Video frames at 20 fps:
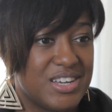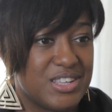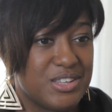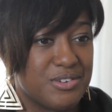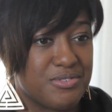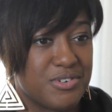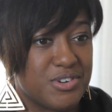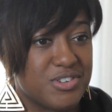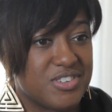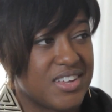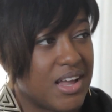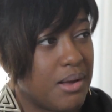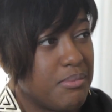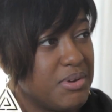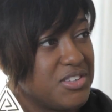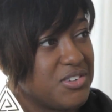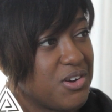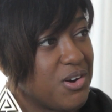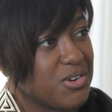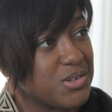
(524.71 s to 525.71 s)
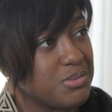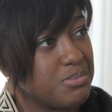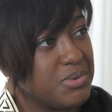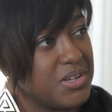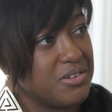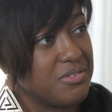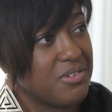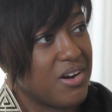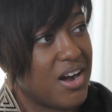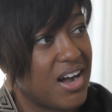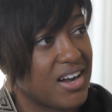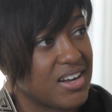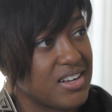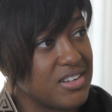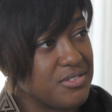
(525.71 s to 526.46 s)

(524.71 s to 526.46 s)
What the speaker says: the first time he talked to Pete Rock,